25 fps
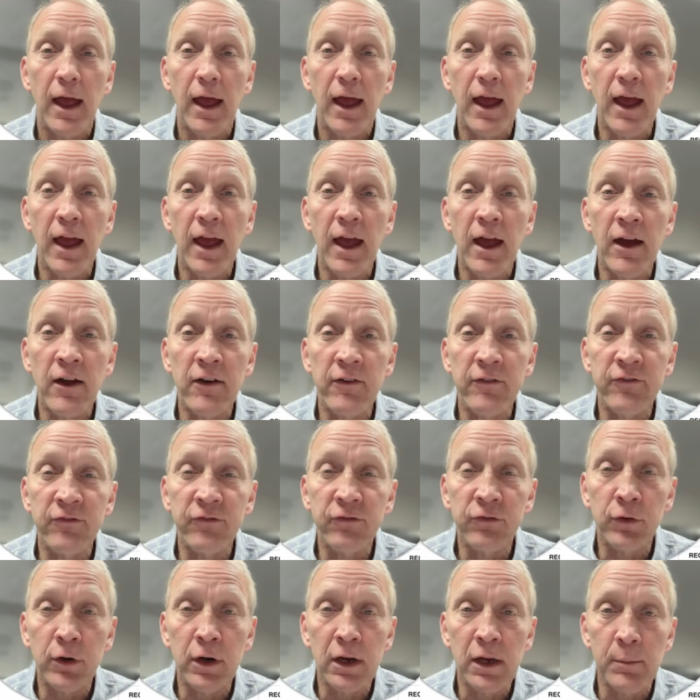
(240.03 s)

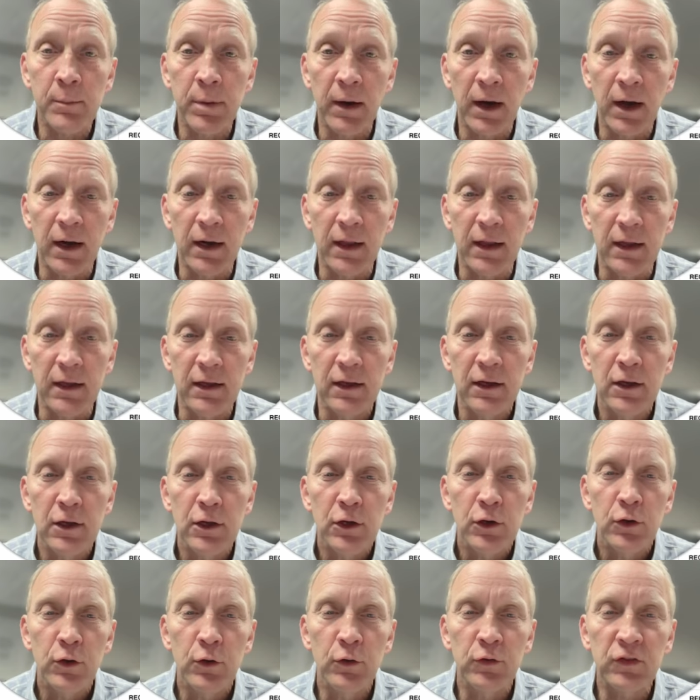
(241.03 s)
Everybody
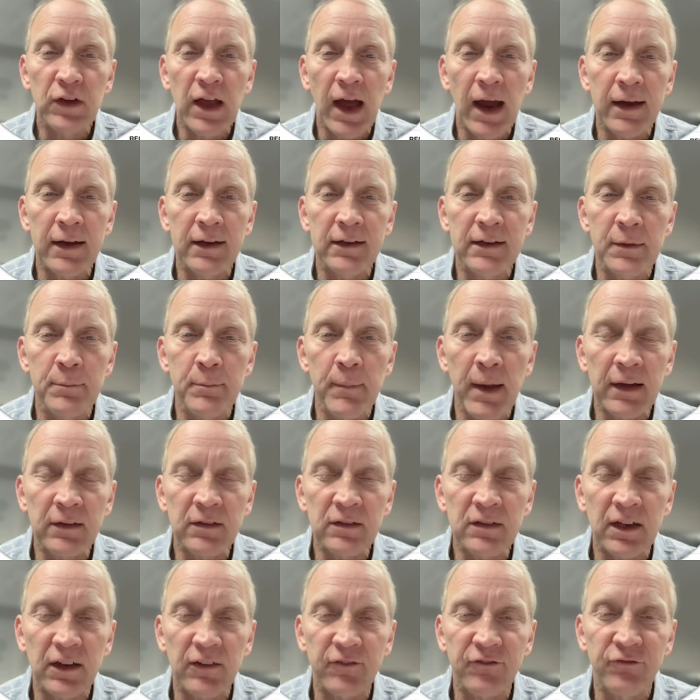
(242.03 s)
who's got a
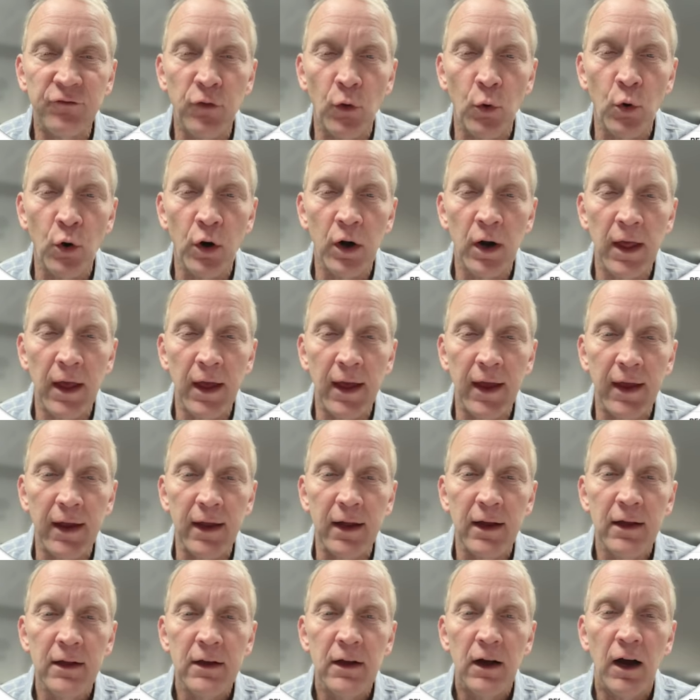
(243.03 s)
domestic 4-day
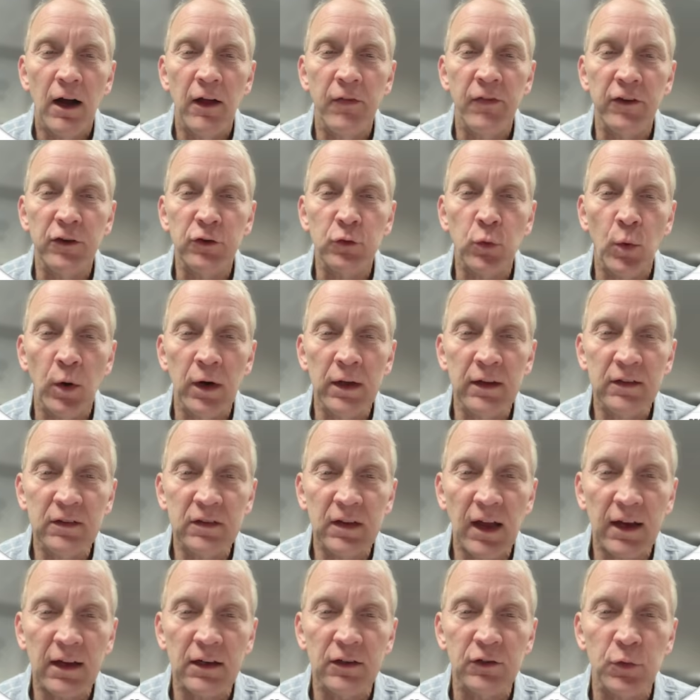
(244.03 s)
on the
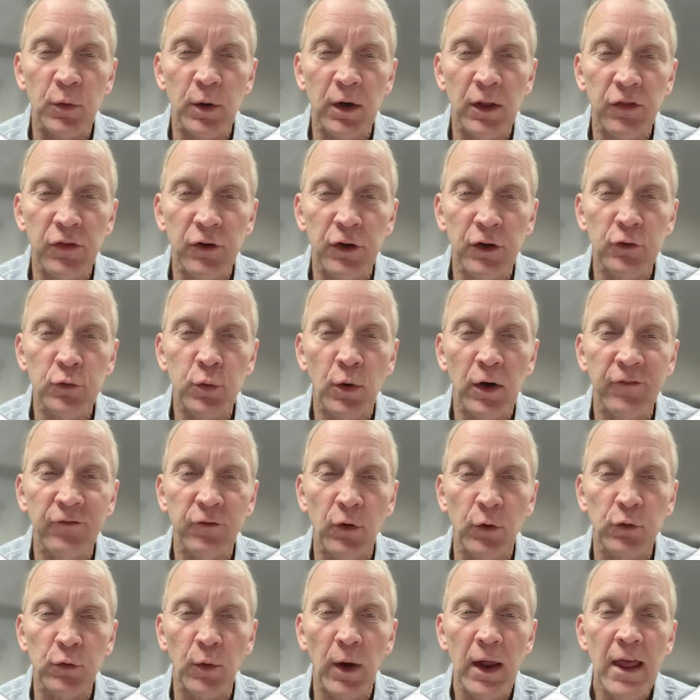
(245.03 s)
22nd, 23rd, 24th,
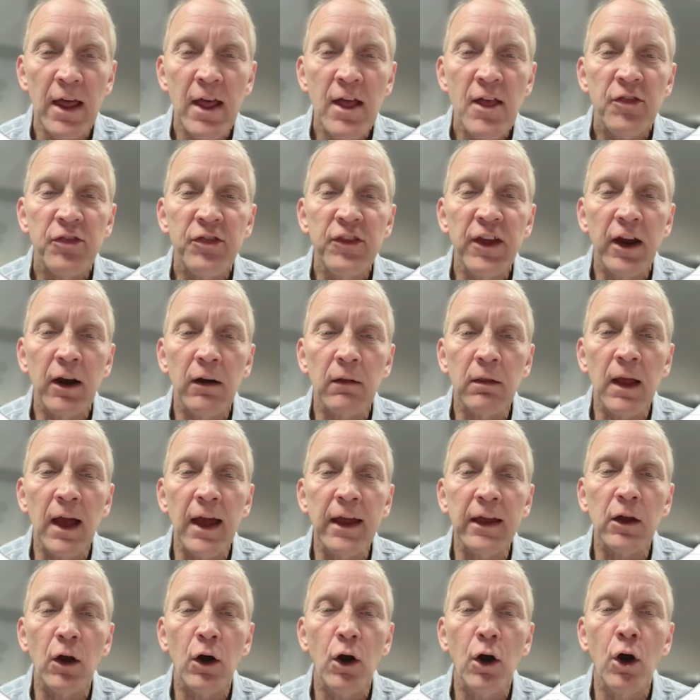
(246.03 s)
20th. They're
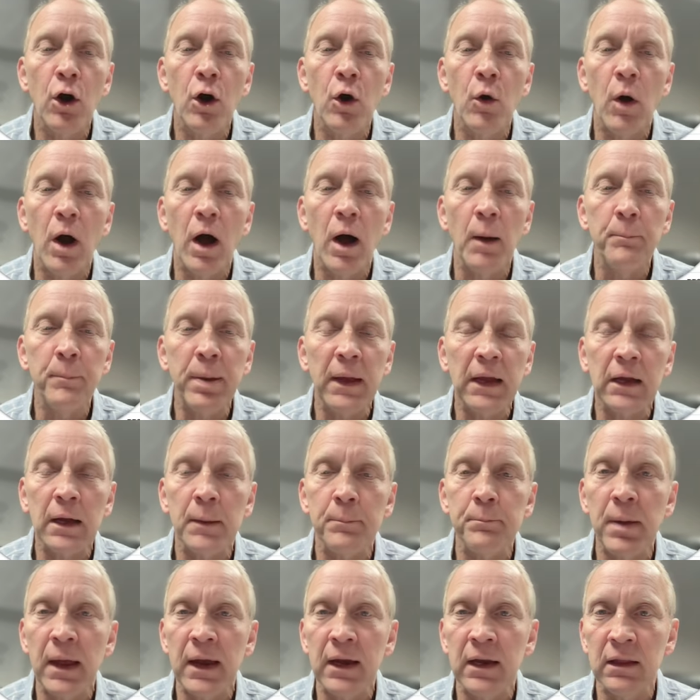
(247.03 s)
like, oh, I'll pick
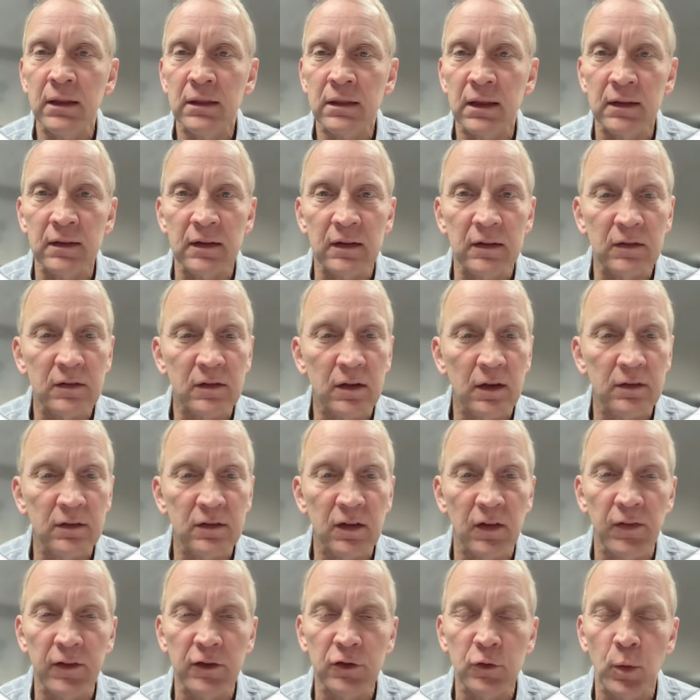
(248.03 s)
up anything that starts
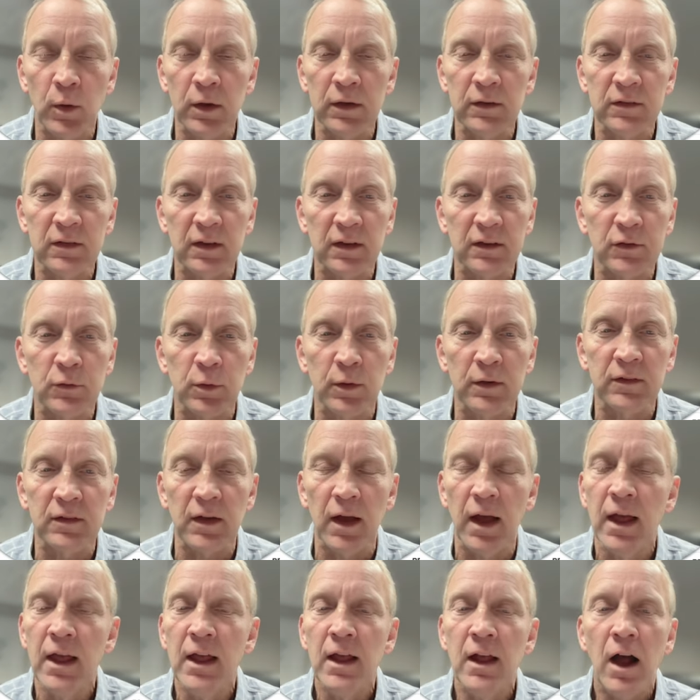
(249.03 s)
on the 26th, 27th.
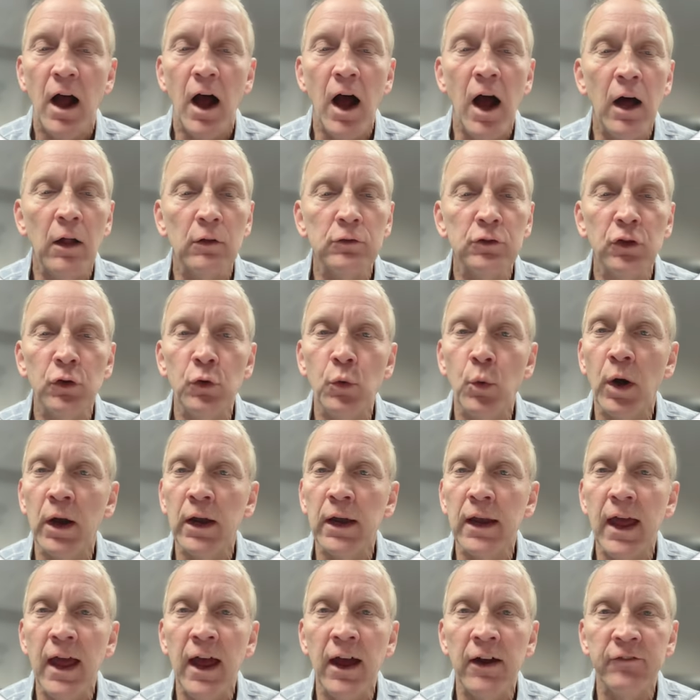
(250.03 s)
I'll do
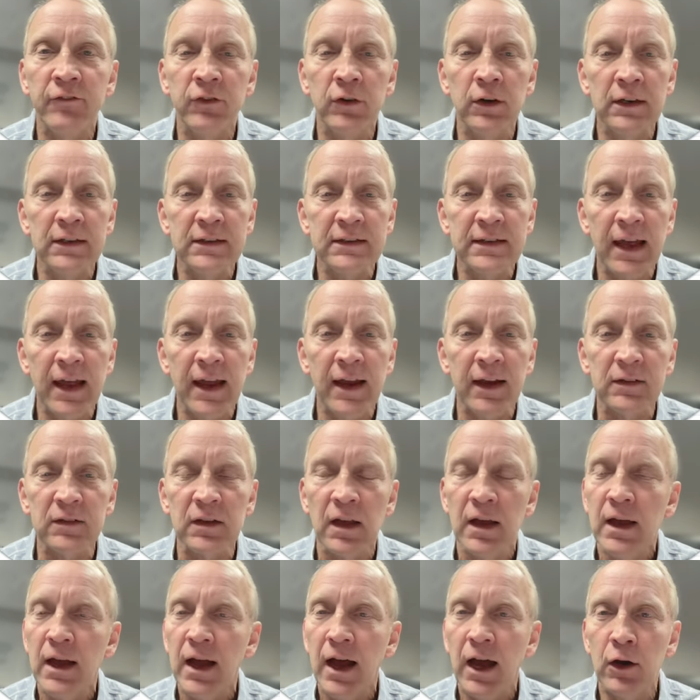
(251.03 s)
whatever it takes.
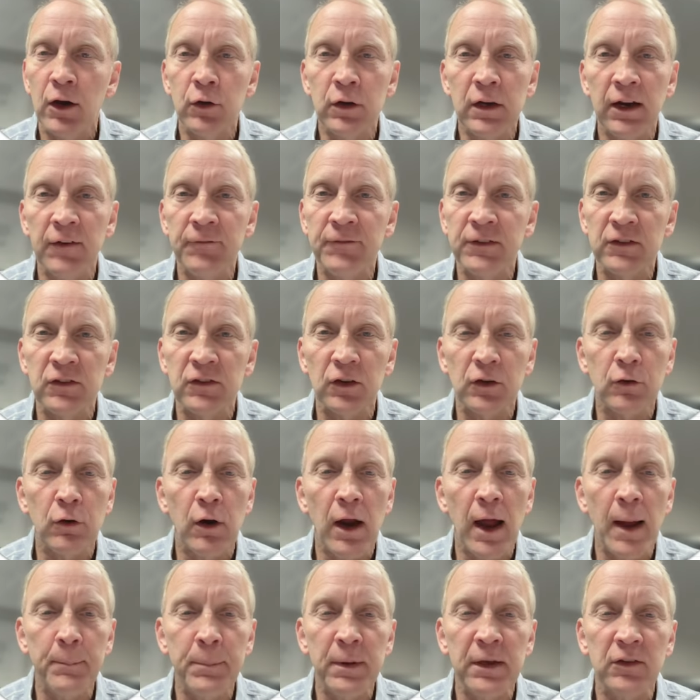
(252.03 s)
I don't care if it's the
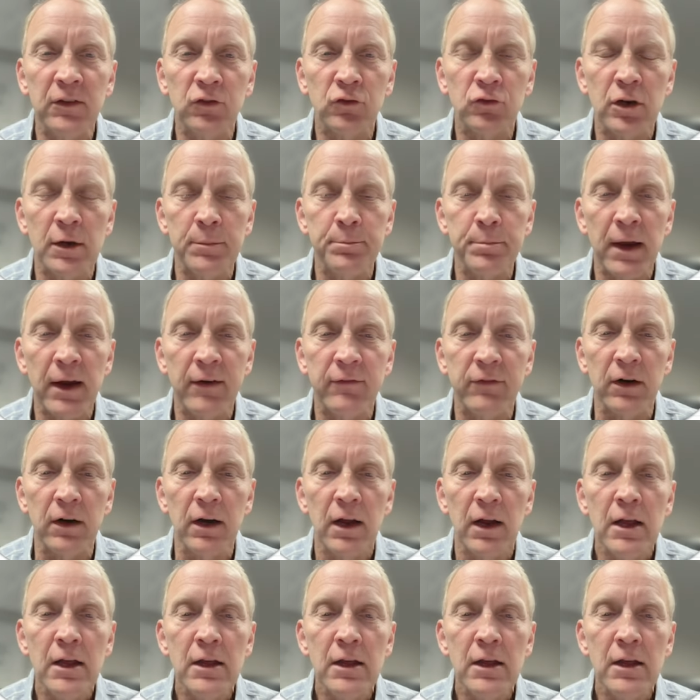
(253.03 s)
crappiest trip ever.